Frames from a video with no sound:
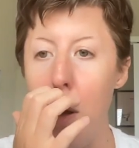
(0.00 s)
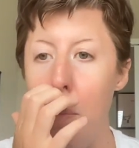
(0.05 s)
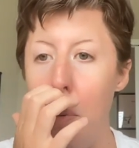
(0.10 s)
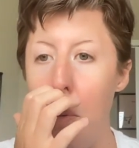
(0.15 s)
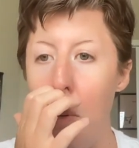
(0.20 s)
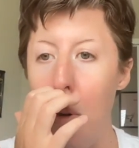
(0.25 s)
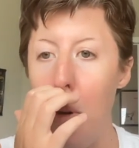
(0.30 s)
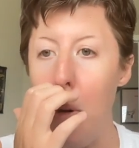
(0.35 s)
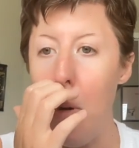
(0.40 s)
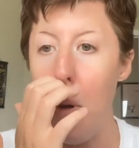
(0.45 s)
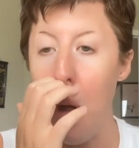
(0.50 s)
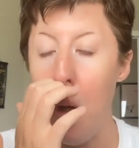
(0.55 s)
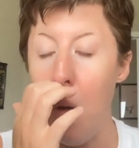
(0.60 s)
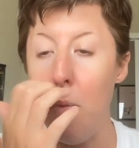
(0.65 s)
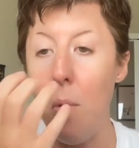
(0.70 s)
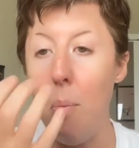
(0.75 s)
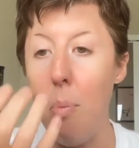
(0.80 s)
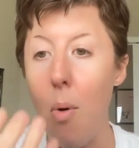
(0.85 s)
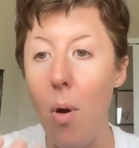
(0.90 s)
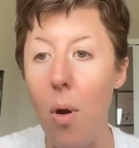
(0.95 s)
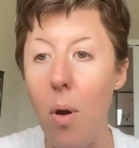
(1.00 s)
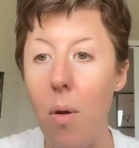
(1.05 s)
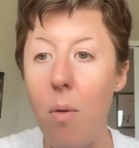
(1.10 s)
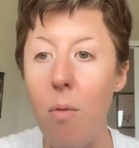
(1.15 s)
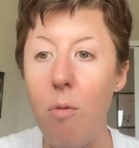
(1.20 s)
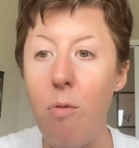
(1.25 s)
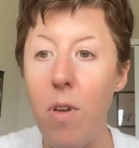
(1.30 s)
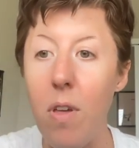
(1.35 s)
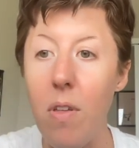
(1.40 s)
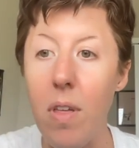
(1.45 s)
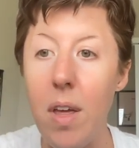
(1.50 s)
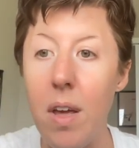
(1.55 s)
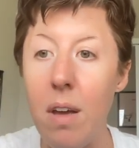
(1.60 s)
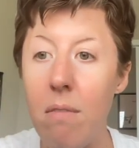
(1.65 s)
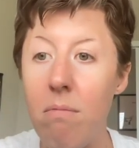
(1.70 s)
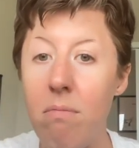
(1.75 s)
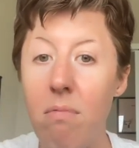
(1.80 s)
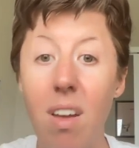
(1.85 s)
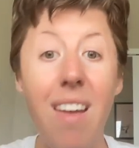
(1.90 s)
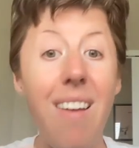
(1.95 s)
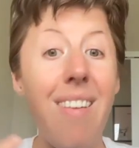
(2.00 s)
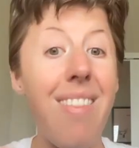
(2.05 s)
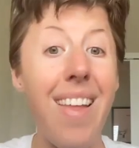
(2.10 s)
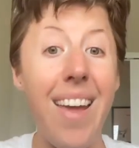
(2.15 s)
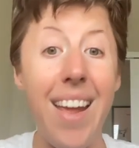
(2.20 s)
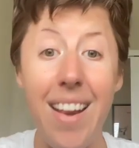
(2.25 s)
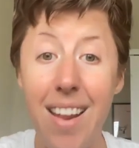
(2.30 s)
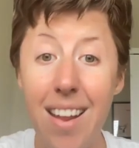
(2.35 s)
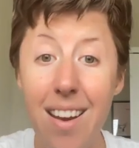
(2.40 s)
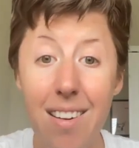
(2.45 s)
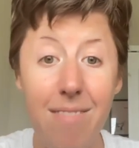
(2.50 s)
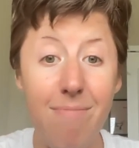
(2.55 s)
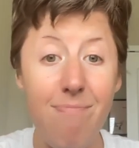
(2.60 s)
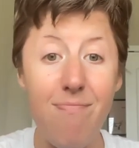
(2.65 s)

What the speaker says: report feeling elated.